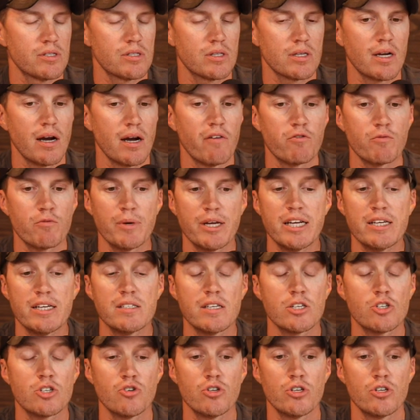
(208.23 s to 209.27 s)
The government has
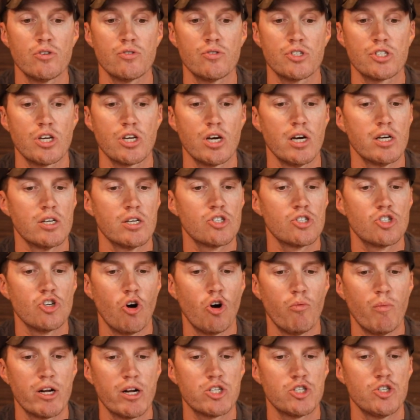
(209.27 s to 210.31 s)
introduced so
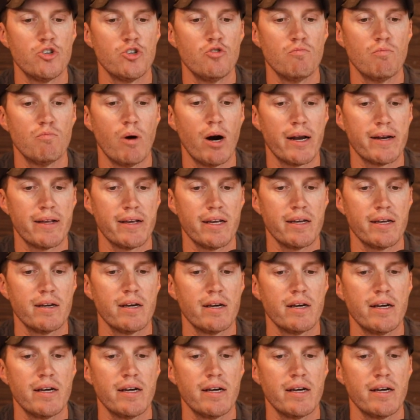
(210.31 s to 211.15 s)
much new money